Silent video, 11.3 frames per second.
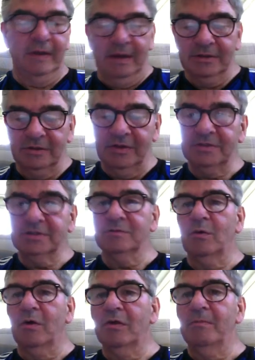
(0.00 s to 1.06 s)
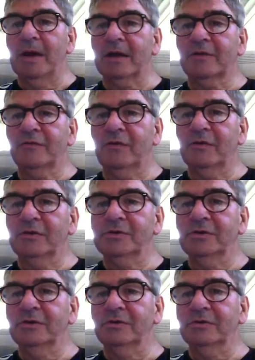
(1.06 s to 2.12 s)
So this is what the max function
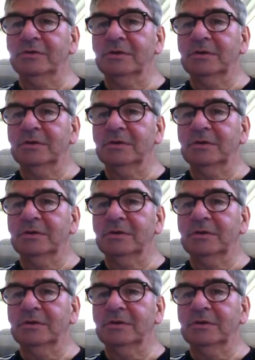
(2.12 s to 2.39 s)
does.